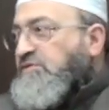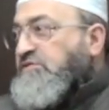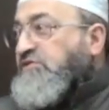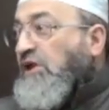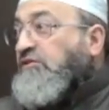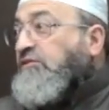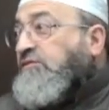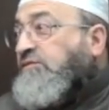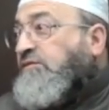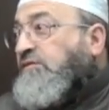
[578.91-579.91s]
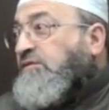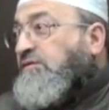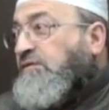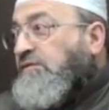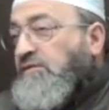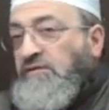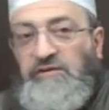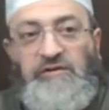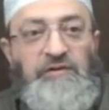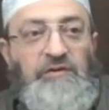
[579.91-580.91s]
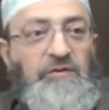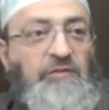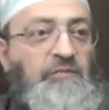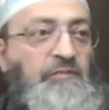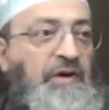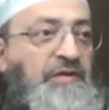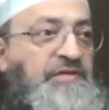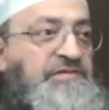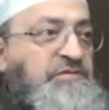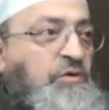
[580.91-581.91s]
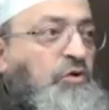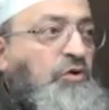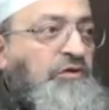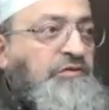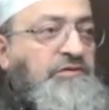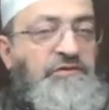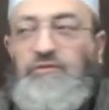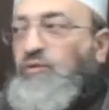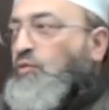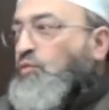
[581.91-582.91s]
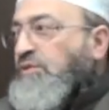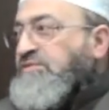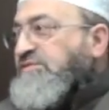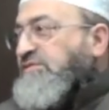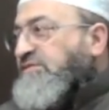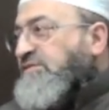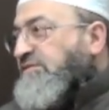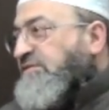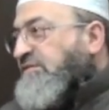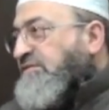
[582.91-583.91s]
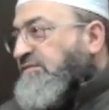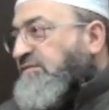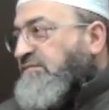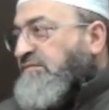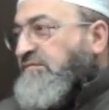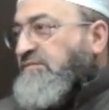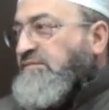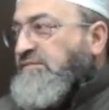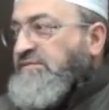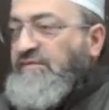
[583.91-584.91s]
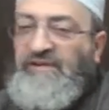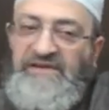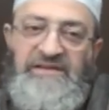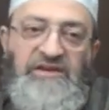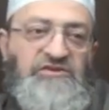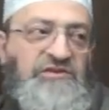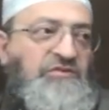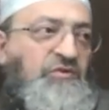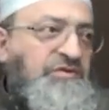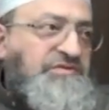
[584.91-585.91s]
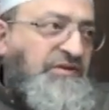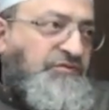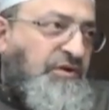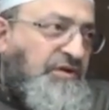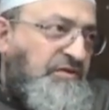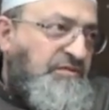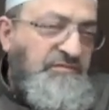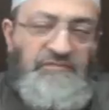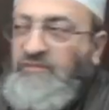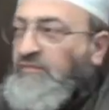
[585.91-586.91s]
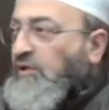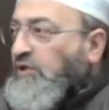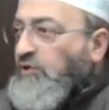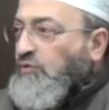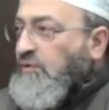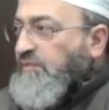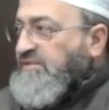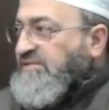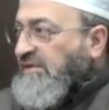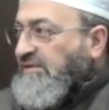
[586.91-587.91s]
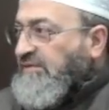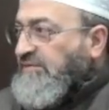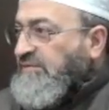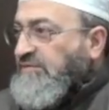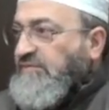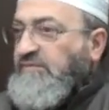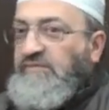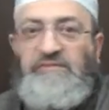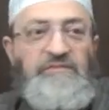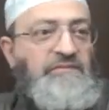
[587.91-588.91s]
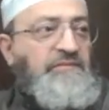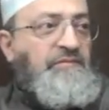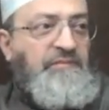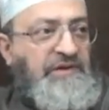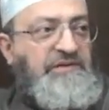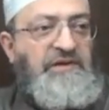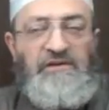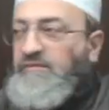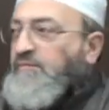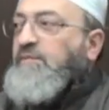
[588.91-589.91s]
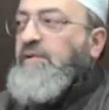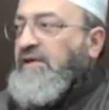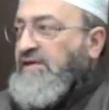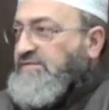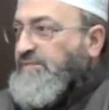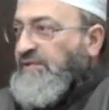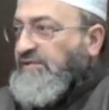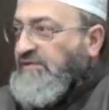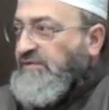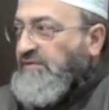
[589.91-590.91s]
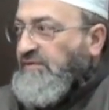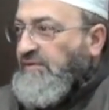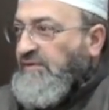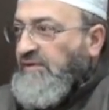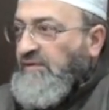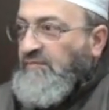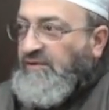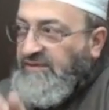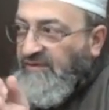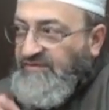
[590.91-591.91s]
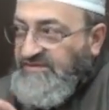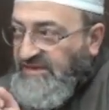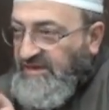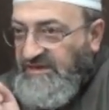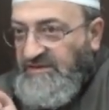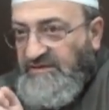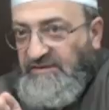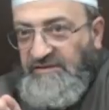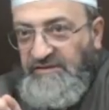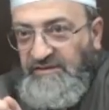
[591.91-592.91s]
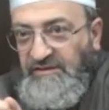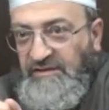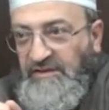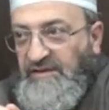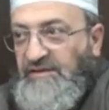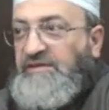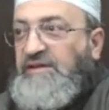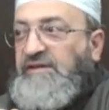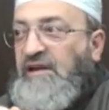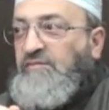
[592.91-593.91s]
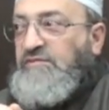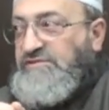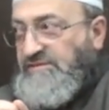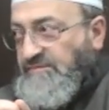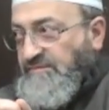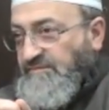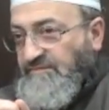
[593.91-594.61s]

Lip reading: stunned by this so-called Western civilization or etc. You want to be stunned? Big deal. Be my guest, my dear. But never say that a non-Muslim